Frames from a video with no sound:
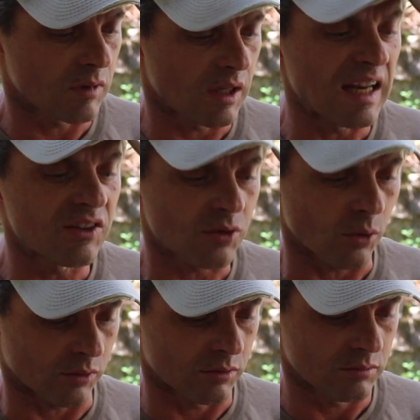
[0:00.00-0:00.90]
an
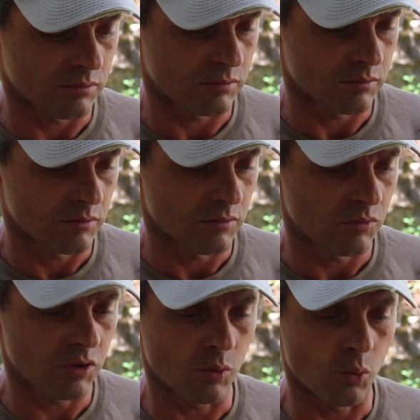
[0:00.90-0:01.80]
insult
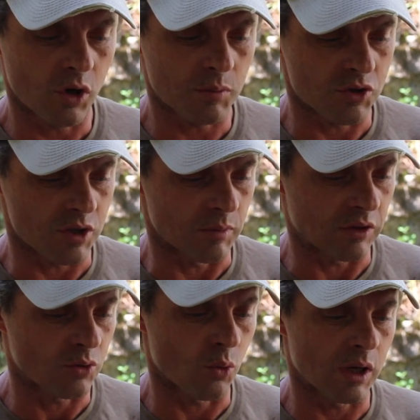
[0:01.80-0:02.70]
to the workmanship
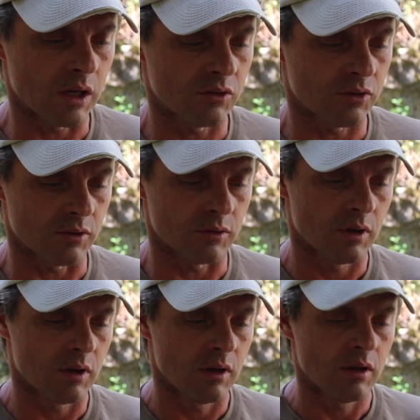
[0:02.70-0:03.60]
that's gone into
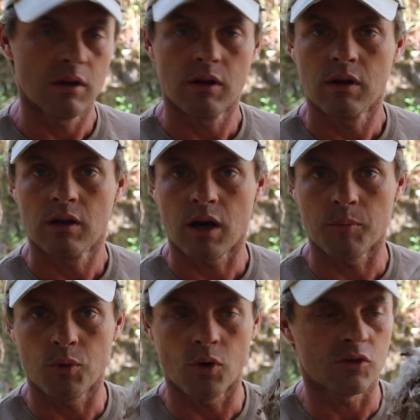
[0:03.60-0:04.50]

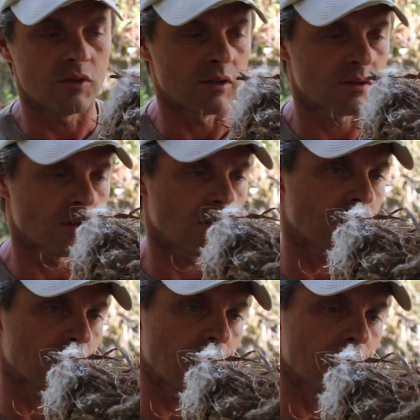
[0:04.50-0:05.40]
a bird's nest
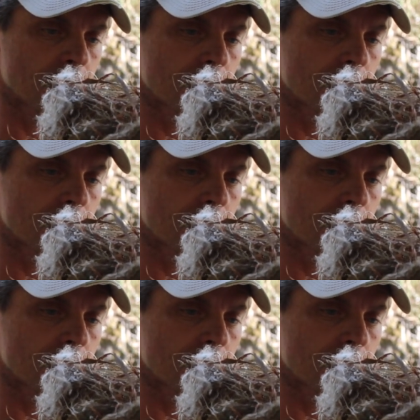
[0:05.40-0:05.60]
like that.